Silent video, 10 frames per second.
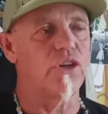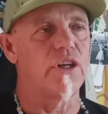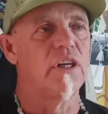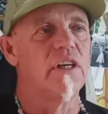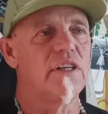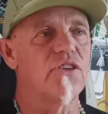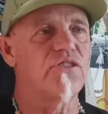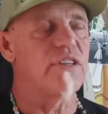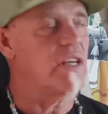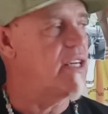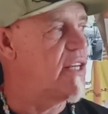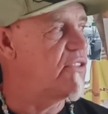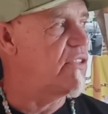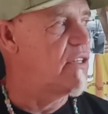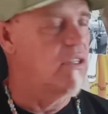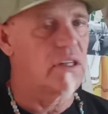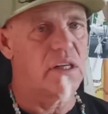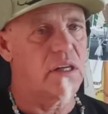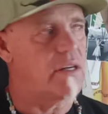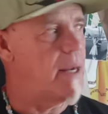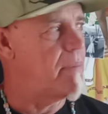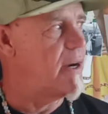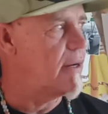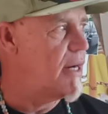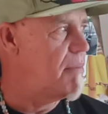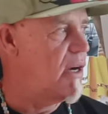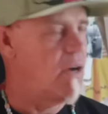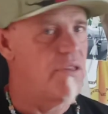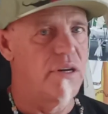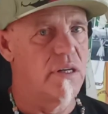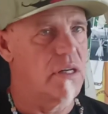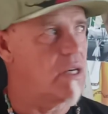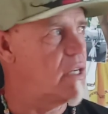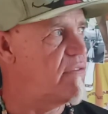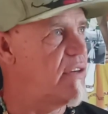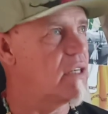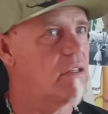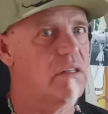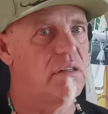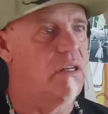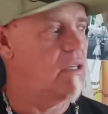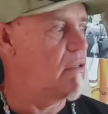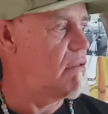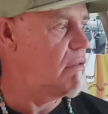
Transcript: And you'll see the kids and they're looking at grandpa, grandma, they're looking at fucking, and they're like,